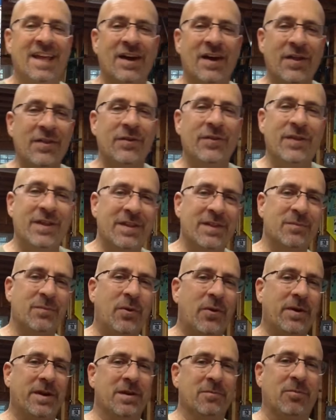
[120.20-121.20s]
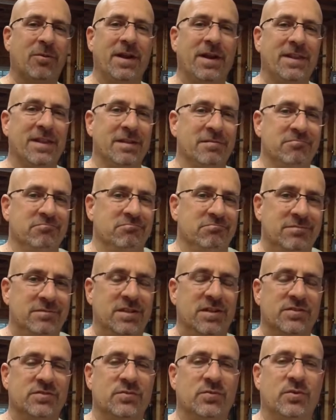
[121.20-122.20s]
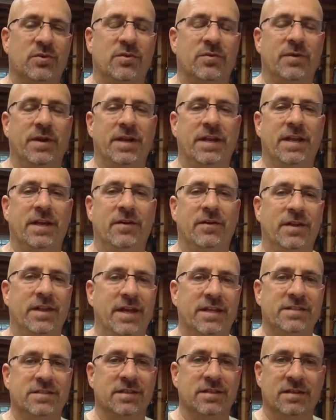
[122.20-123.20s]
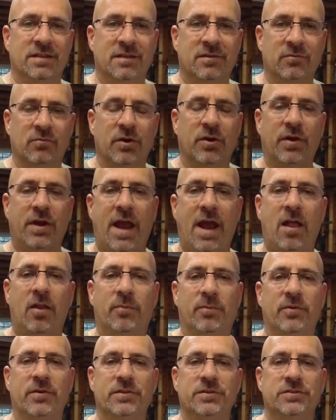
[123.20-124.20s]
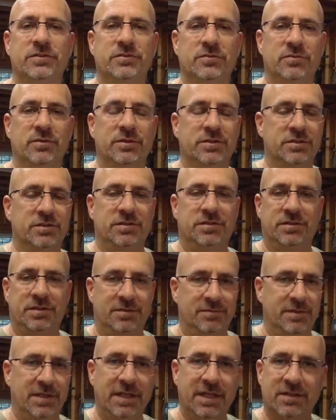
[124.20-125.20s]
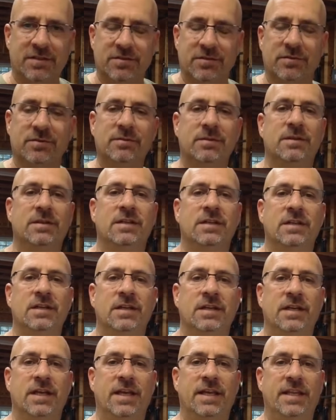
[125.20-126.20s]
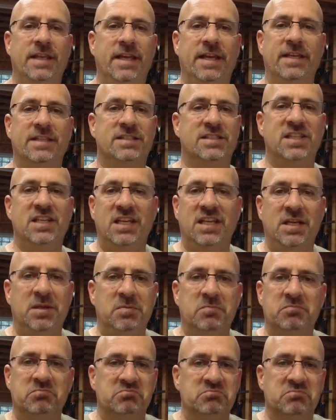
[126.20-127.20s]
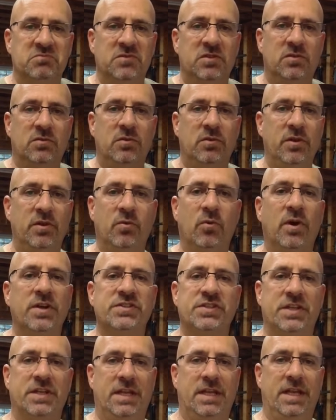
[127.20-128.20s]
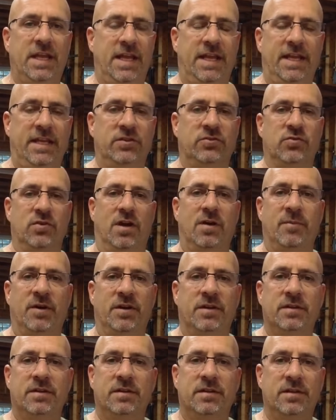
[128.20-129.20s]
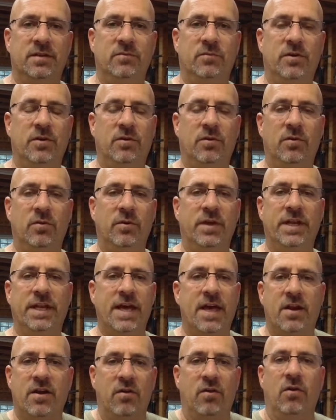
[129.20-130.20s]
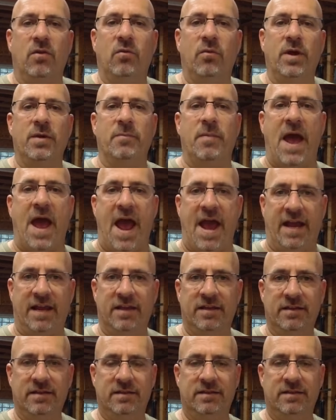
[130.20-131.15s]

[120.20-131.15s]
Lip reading: other than the parking brake that doesn't work right now, and that's a rear caliper issue, which I'm going to get to. And the AC, there really wasn't any drama. It went all the way down and all the way back.